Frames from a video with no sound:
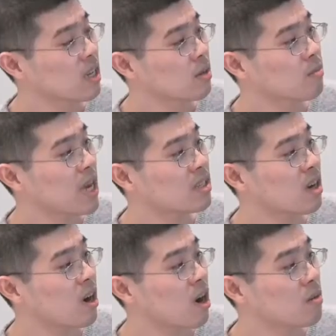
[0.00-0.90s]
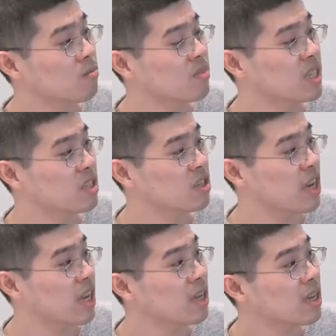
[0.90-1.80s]
meta arm
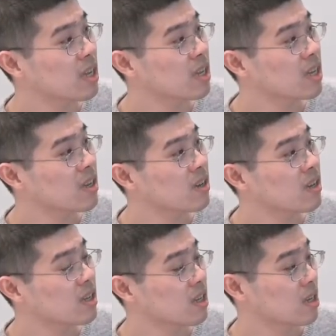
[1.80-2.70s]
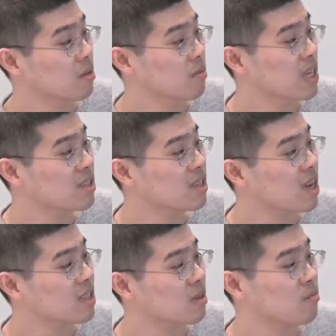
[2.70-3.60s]
BJ, it means
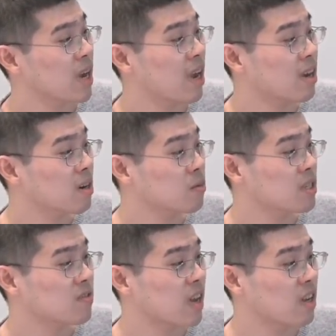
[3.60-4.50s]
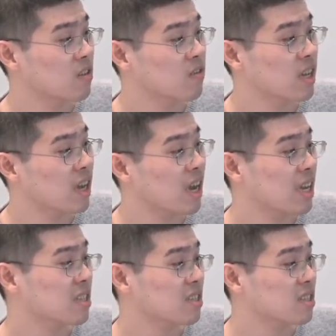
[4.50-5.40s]
that the buyer with value VI
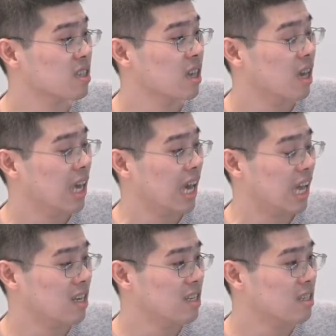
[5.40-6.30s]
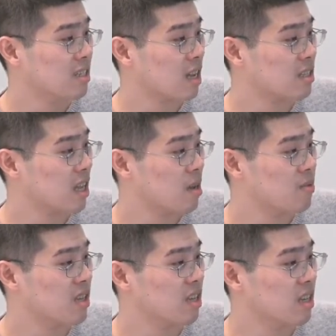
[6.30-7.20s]
is at least as
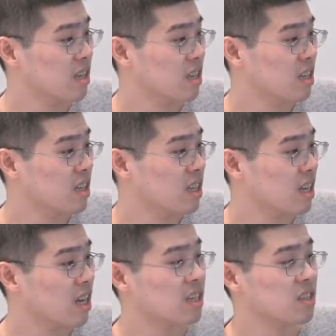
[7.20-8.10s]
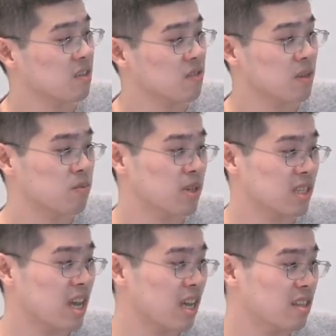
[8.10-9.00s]
happy as if they
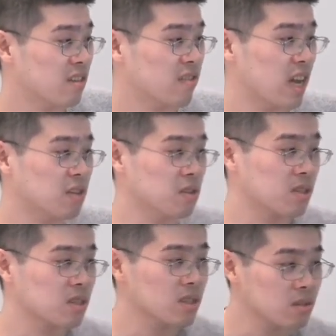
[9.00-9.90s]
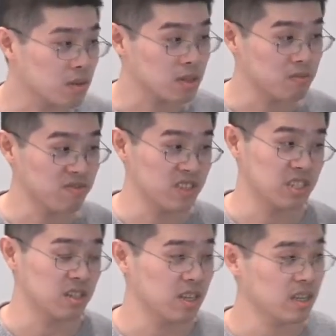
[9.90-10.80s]
pretend their values was
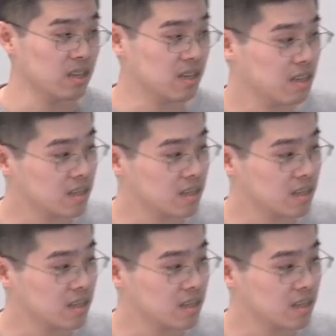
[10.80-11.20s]
VJ. Okay?